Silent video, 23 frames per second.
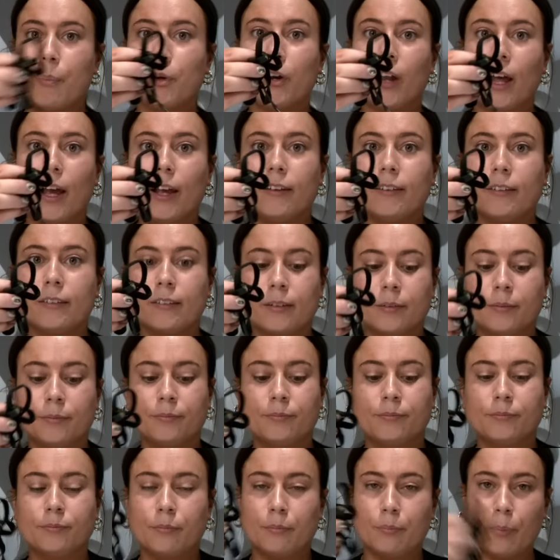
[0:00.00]
your lace,
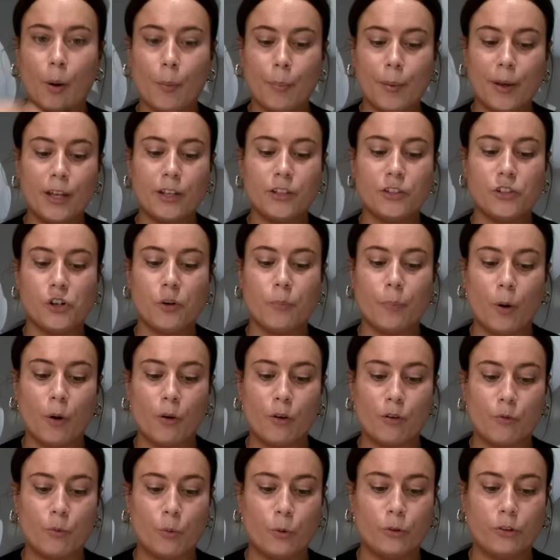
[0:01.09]
pop it into your bowl
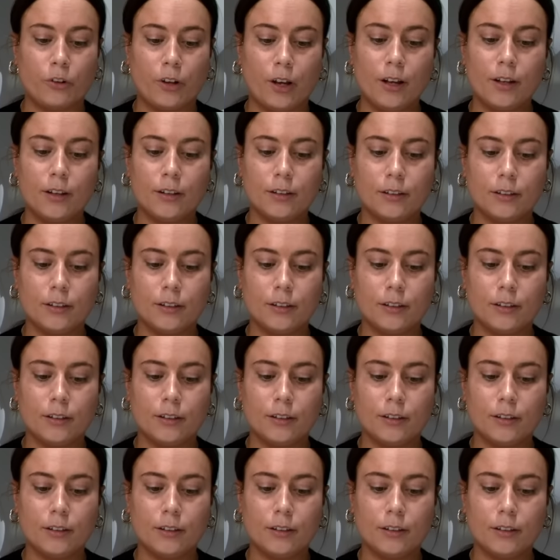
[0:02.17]
of water,